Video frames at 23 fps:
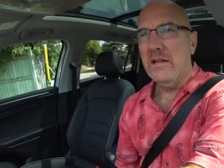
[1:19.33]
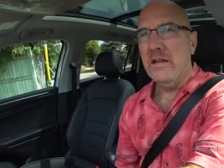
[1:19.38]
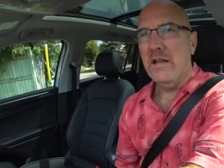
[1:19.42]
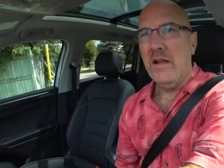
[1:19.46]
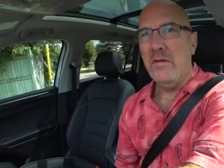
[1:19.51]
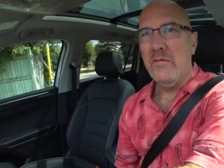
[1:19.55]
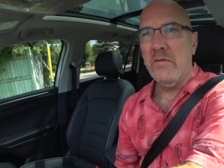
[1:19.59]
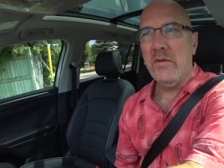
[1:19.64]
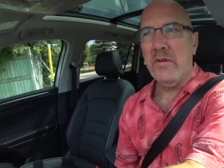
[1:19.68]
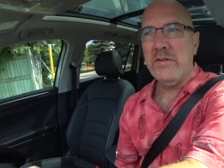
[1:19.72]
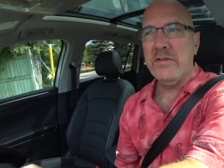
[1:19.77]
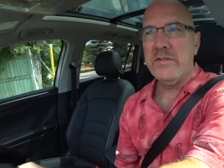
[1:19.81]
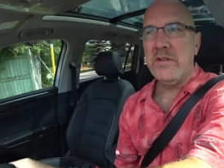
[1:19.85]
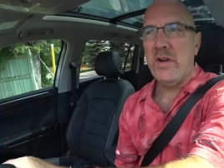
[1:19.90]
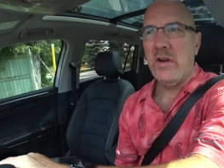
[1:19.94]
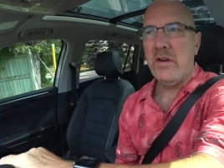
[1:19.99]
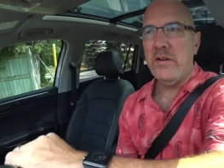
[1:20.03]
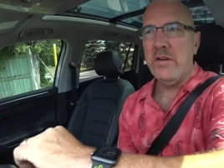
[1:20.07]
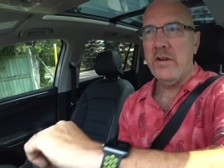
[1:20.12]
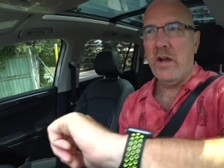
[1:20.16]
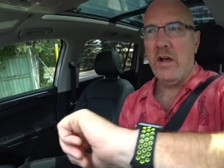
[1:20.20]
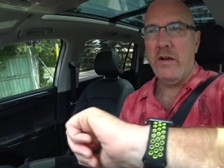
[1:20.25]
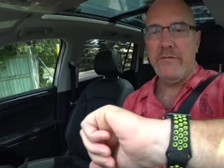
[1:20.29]
And we're
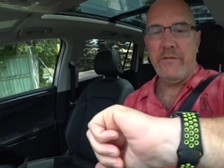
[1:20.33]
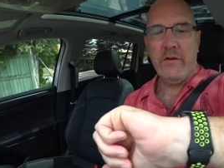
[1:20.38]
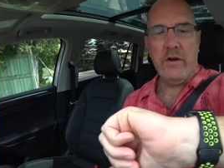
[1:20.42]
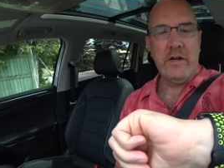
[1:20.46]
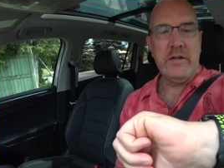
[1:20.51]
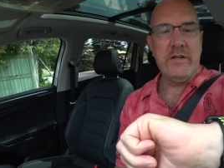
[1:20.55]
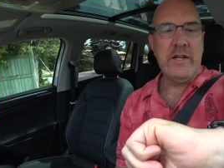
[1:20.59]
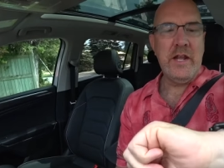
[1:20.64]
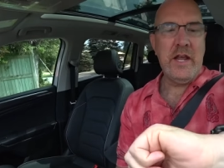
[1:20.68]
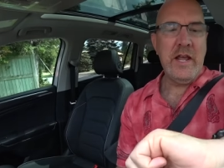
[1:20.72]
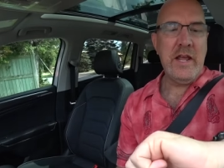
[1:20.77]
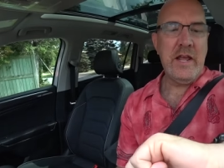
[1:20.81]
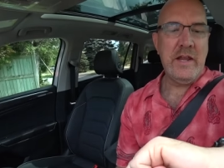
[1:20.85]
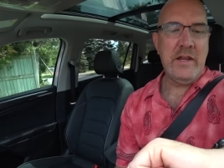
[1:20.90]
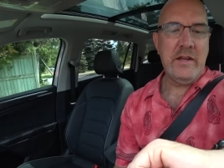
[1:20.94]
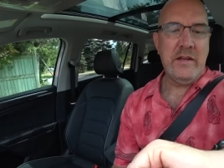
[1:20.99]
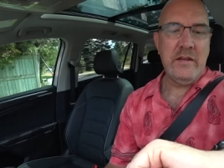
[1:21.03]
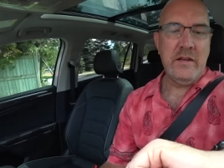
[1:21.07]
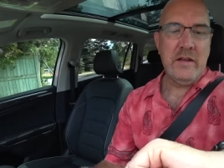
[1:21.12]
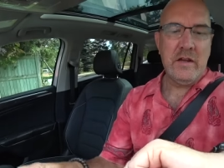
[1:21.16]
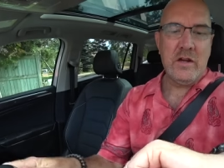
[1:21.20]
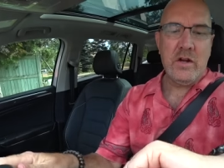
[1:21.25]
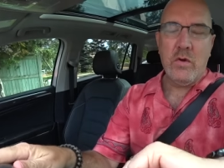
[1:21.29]
starting off our day
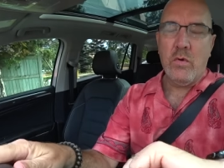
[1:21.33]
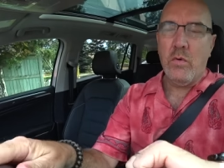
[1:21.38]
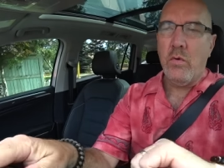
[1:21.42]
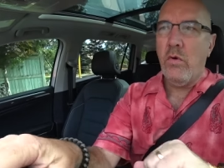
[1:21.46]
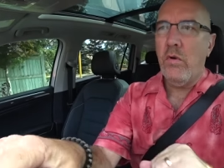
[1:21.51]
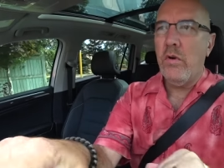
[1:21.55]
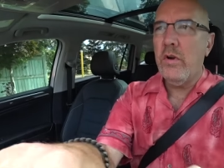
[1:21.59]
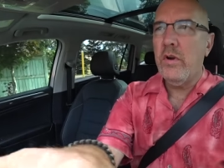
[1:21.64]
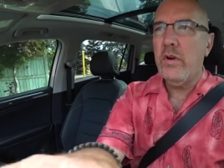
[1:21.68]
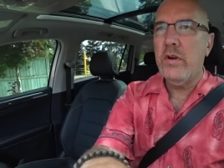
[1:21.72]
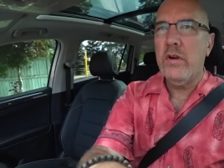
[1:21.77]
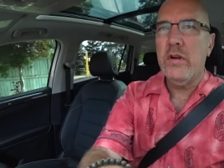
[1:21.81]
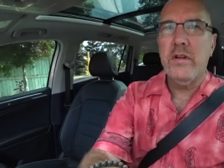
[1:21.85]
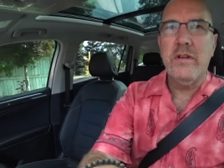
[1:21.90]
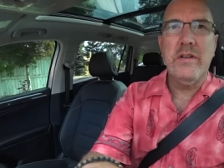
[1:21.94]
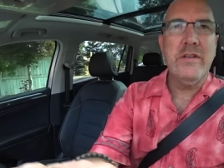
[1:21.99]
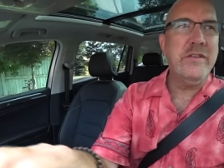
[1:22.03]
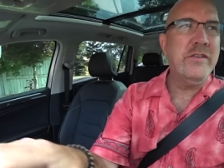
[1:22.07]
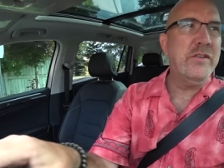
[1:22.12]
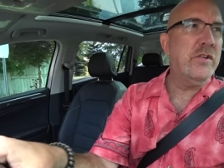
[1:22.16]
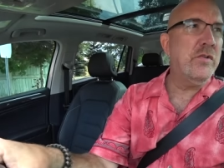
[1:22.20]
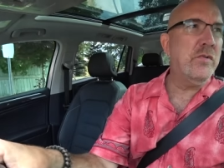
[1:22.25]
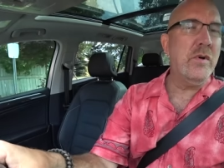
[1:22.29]
quarter
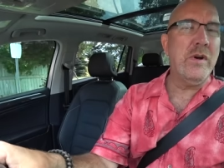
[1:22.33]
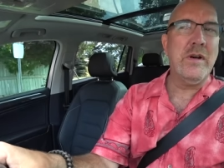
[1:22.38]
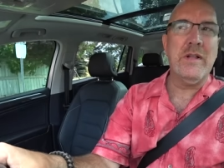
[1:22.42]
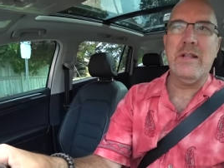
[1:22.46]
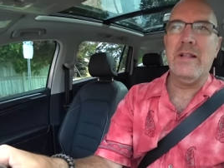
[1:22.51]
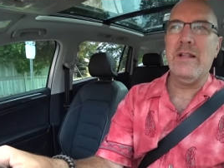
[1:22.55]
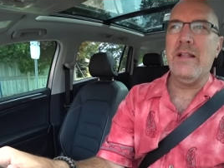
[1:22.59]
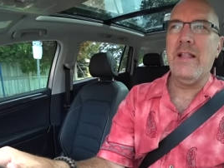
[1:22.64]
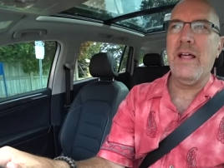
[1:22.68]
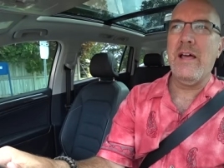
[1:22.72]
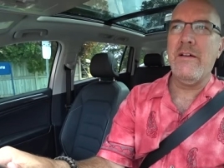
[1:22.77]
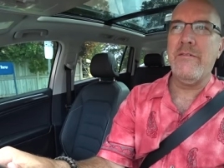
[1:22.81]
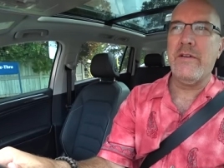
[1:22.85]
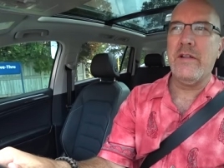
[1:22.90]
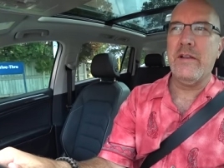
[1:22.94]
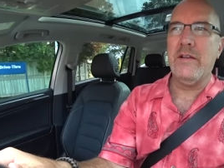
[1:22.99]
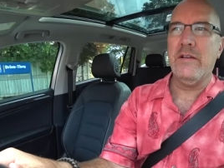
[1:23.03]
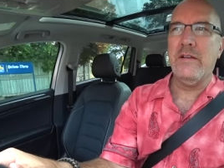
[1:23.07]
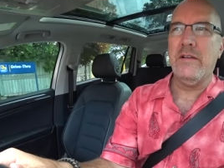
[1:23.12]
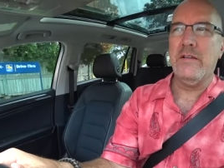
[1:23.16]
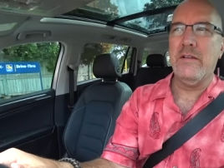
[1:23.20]
to 11